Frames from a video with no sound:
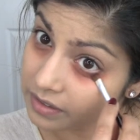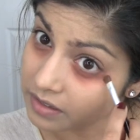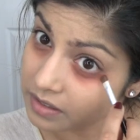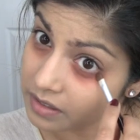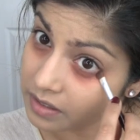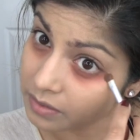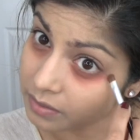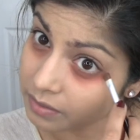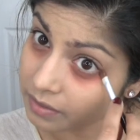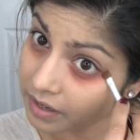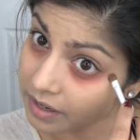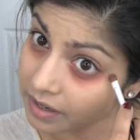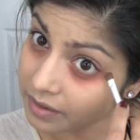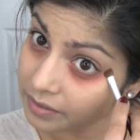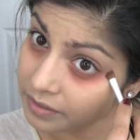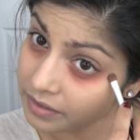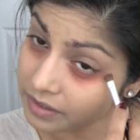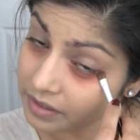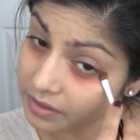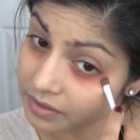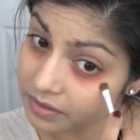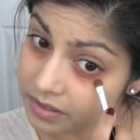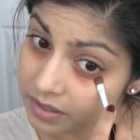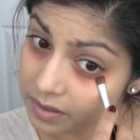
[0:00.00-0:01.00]
this is where I
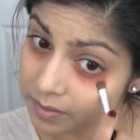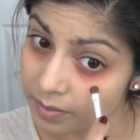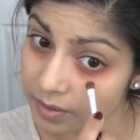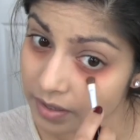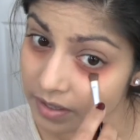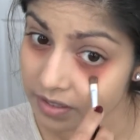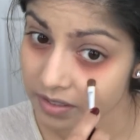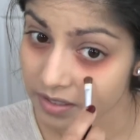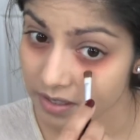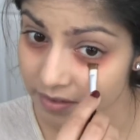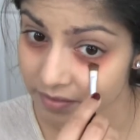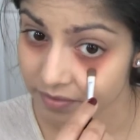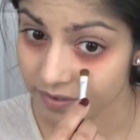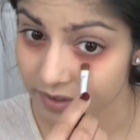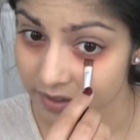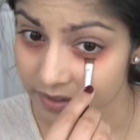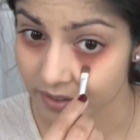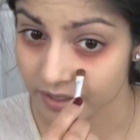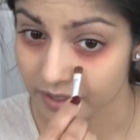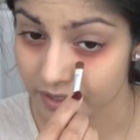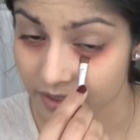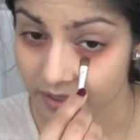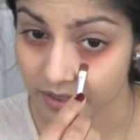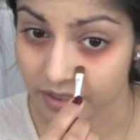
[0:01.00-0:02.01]
would use it because I
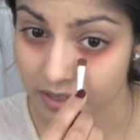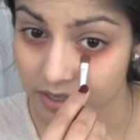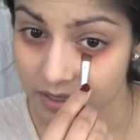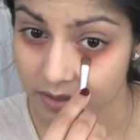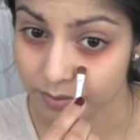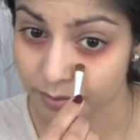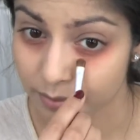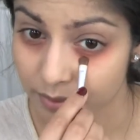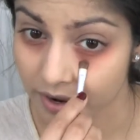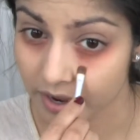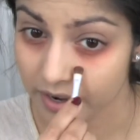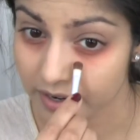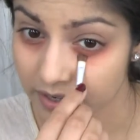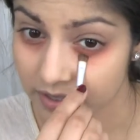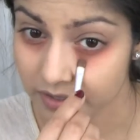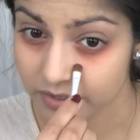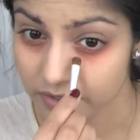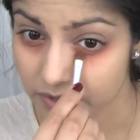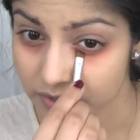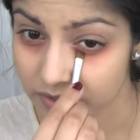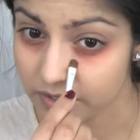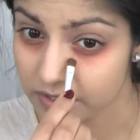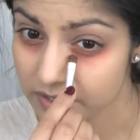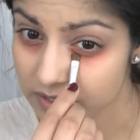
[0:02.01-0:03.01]
find that these
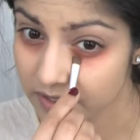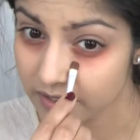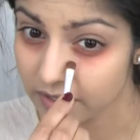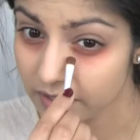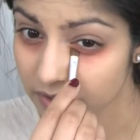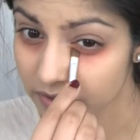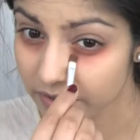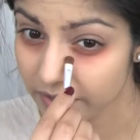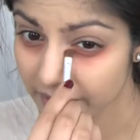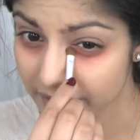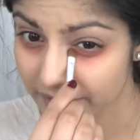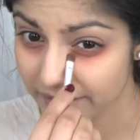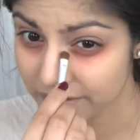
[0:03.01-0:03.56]
products are just a little